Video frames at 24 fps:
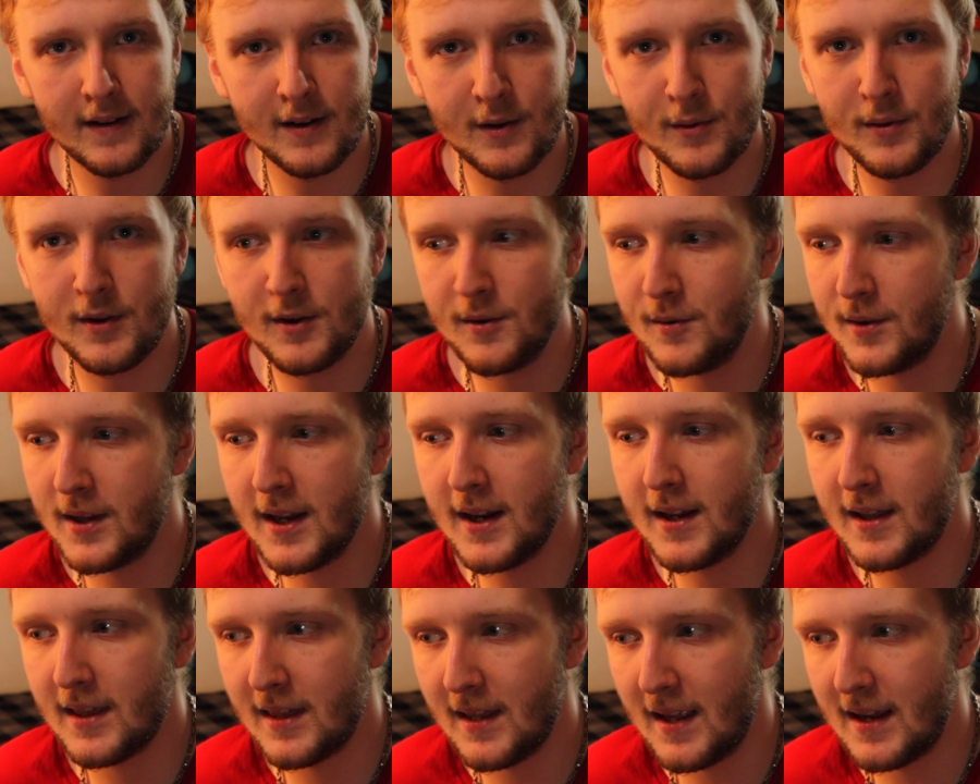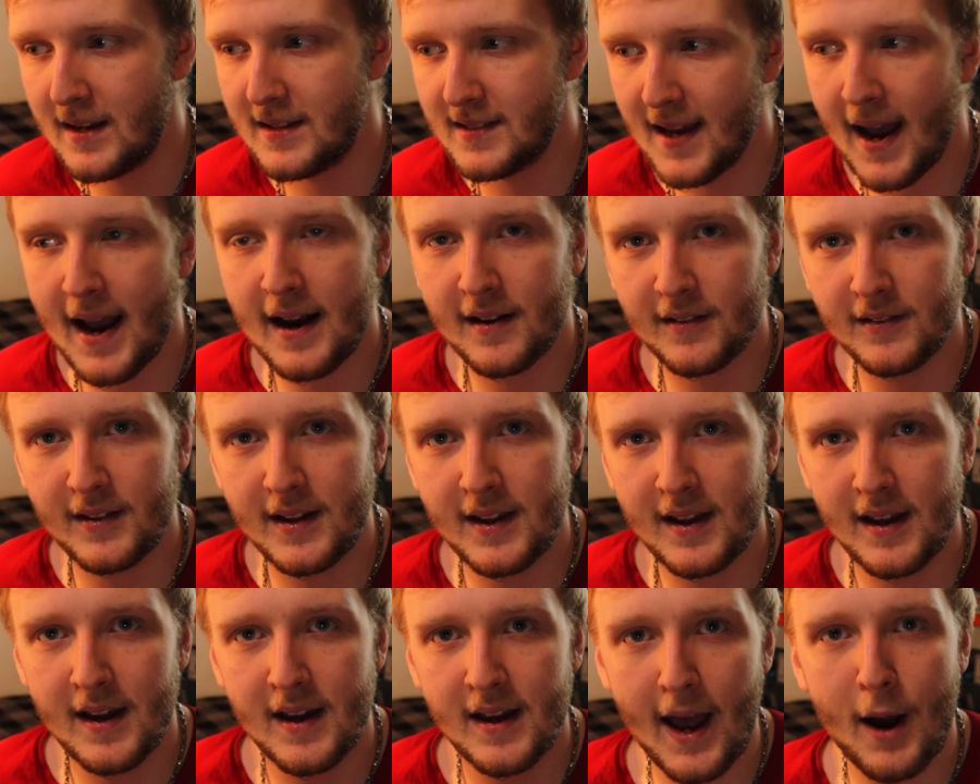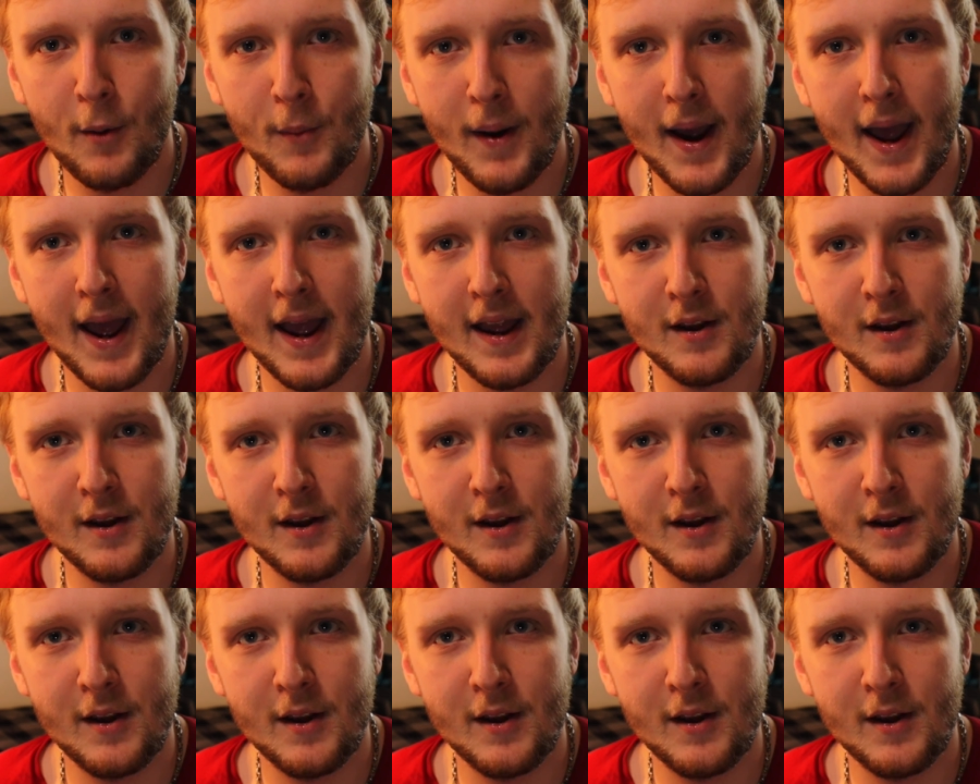You did it exactly that way.